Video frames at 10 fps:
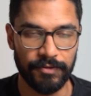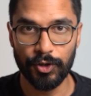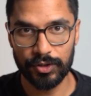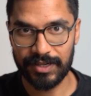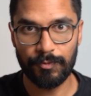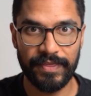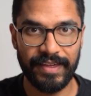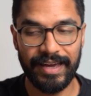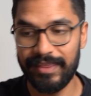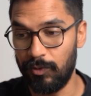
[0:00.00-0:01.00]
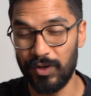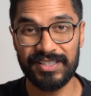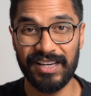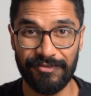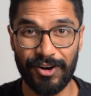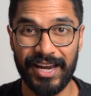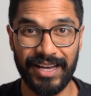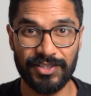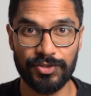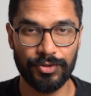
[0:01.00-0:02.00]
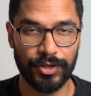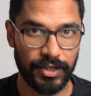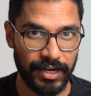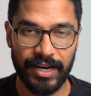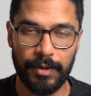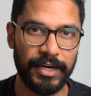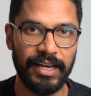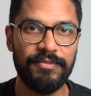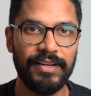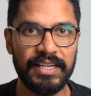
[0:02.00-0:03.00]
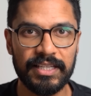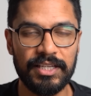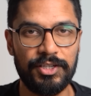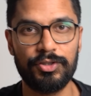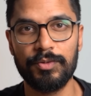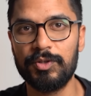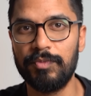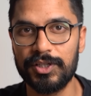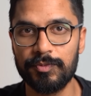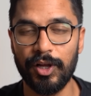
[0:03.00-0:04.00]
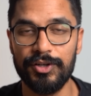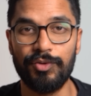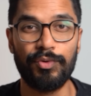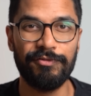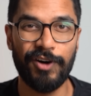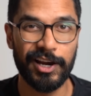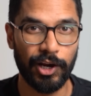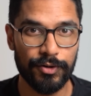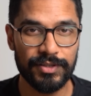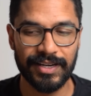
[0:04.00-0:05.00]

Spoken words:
you're someone there that wants to get finances sorted, I'm going to leave a link in the description box below to Refine Loans.